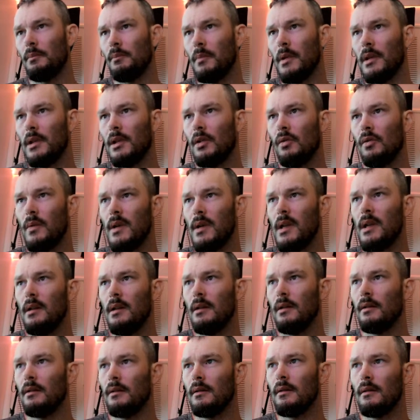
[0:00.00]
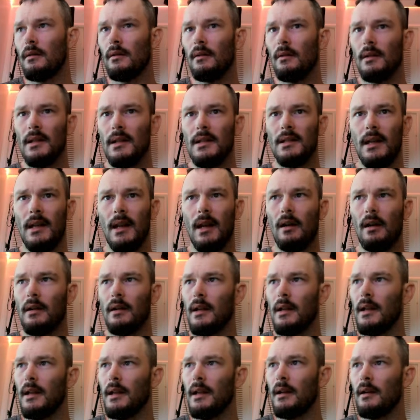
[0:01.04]
between this
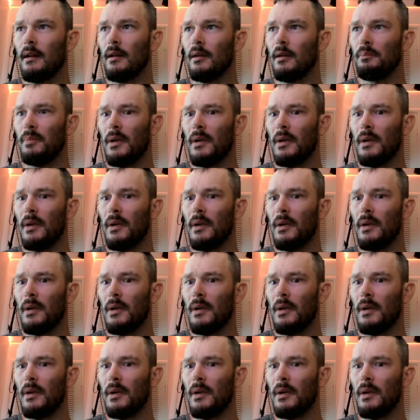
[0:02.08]
area here,